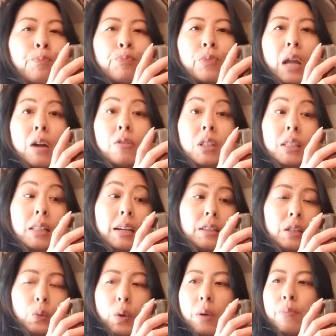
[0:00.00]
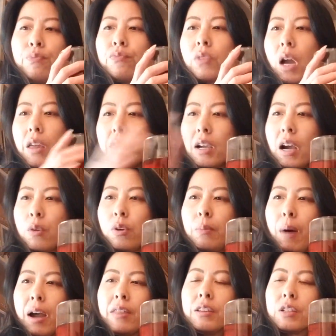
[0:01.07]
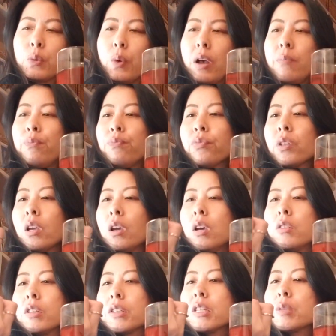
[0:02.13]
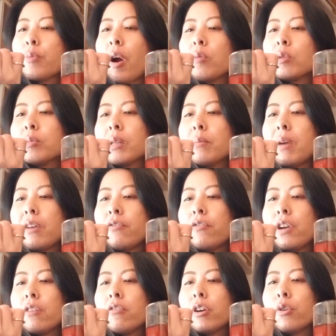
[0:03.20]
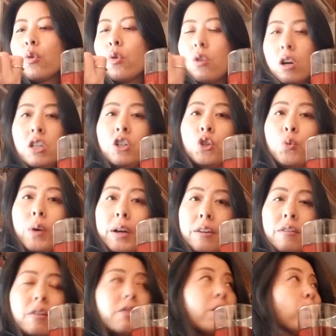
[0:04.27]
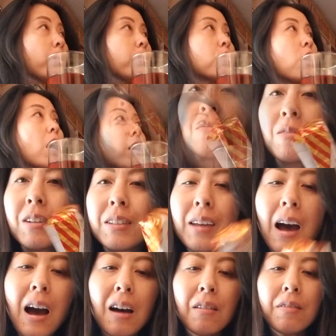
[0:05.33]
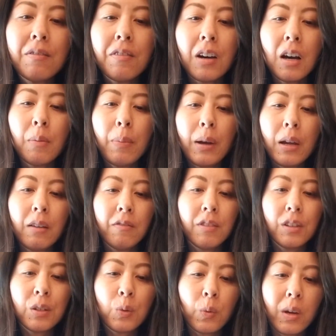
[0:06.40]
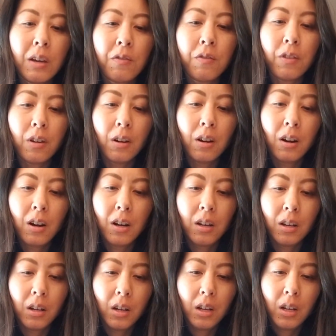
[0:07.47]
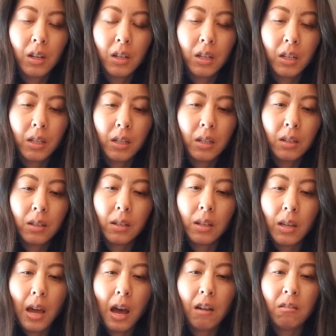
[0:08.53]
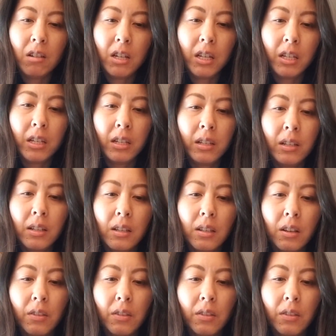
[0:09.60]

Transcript: I really like this one. I think I would buy this one. This is probably my favorite orange one that we've tried. I'm going to have a bite of this wafer just to see how it is.